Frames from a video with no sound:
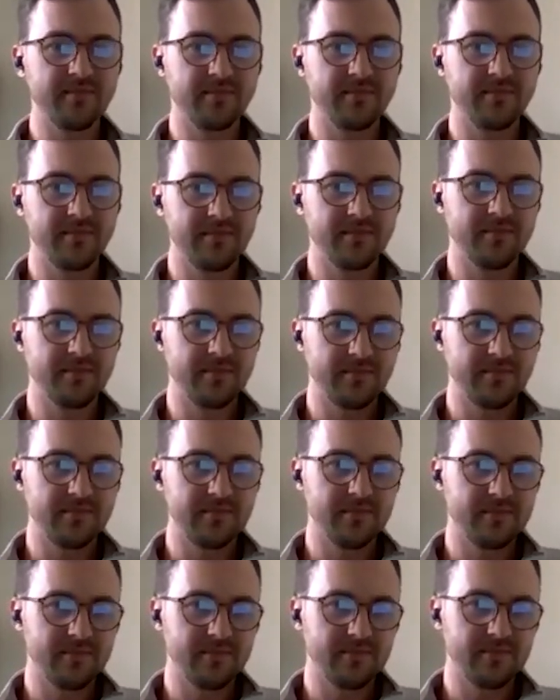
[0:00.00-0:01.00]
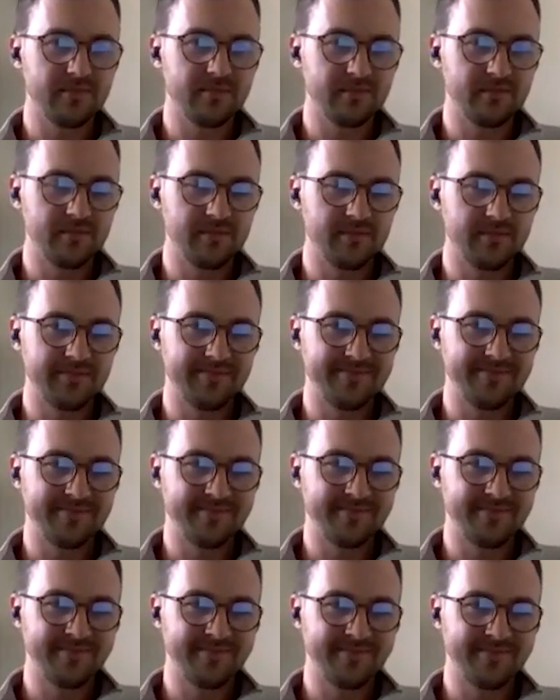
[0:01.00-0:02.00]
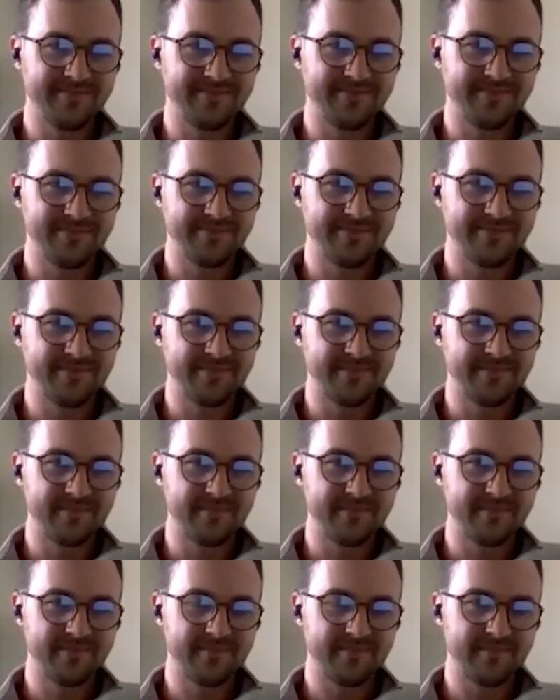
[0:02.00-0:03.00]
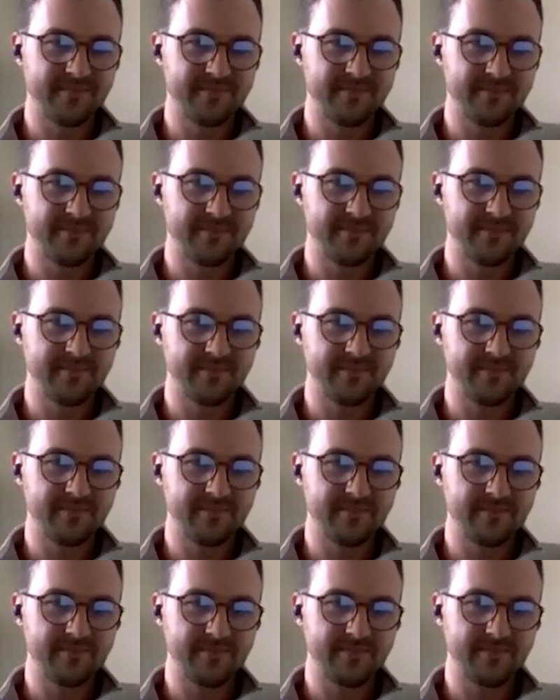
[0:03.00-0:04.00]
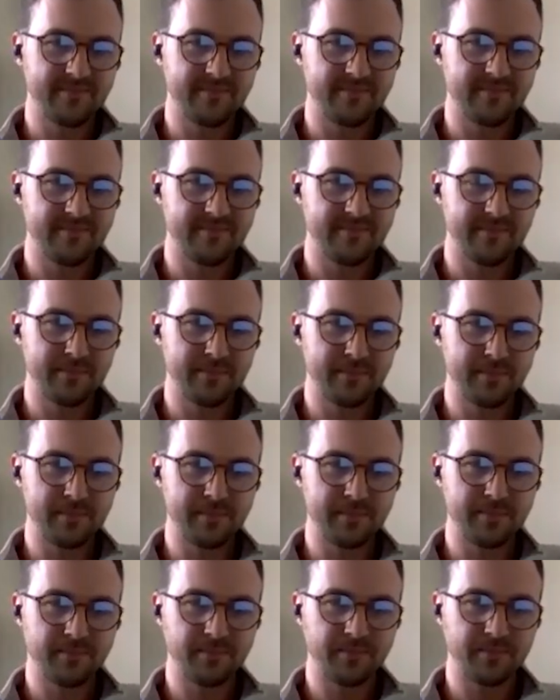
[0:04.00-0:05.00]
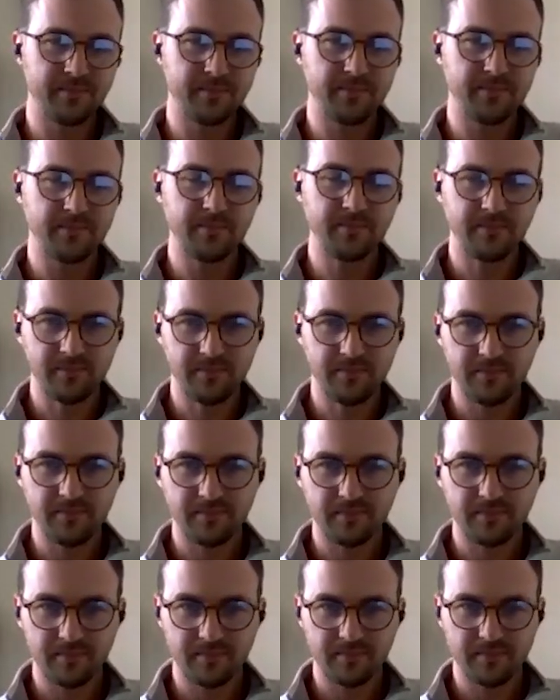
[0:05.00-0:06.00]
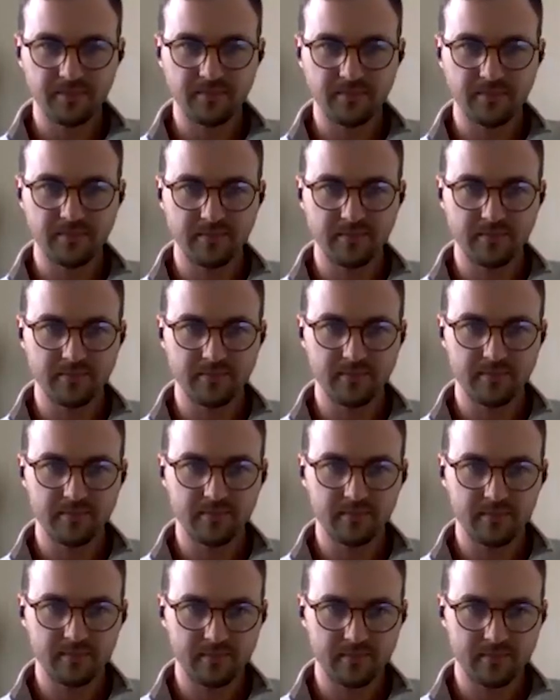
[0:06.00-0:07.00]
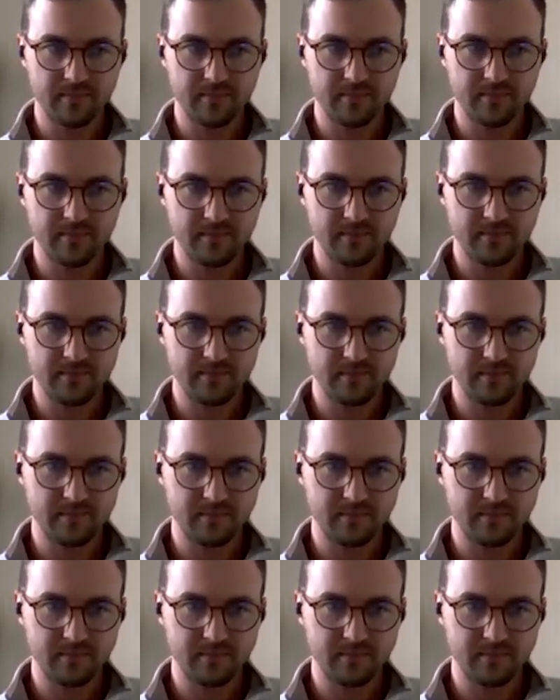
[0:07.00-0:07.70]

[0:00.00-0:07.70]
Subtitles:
[no speech]